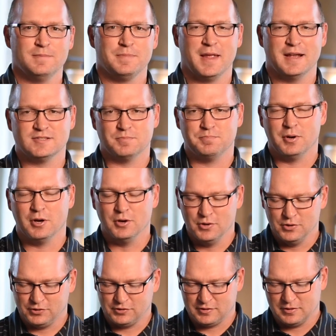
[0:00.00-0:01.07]
as
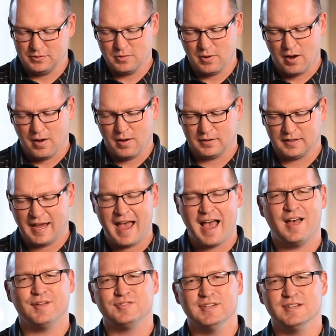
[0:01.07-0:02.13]
opposed to
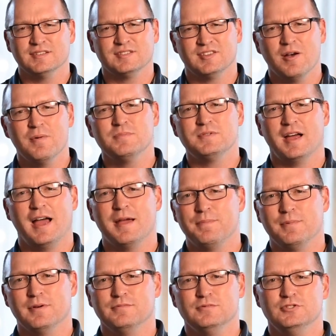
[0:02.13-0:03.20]
casting some type
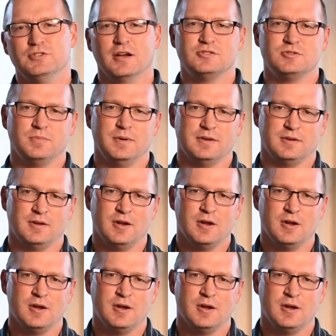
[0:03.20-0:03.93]
of judgment